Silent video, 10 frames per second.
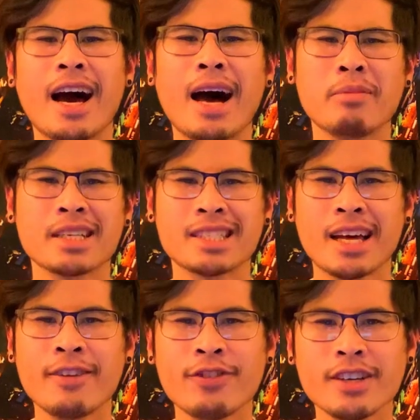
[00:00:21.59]
I'm
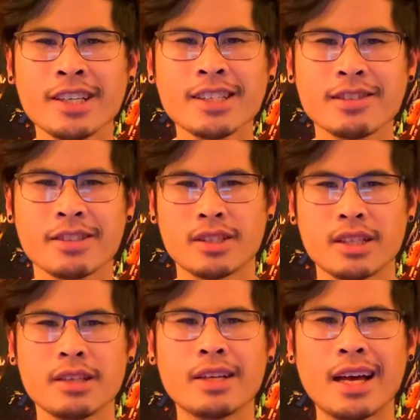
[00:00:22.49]
excited for this.
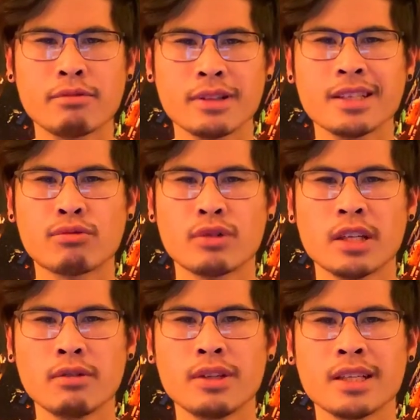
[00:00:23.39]
She has released
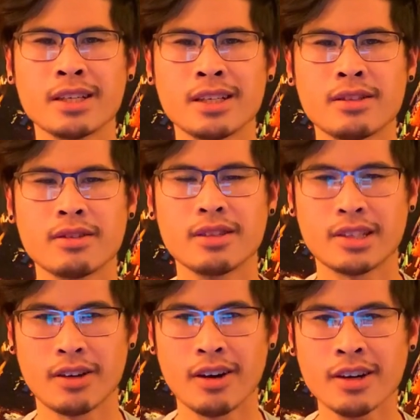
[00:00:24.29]
really, really good
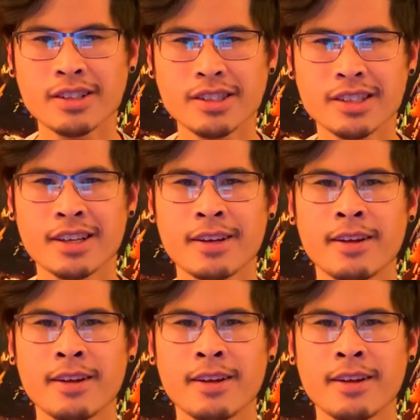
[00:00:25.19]
songs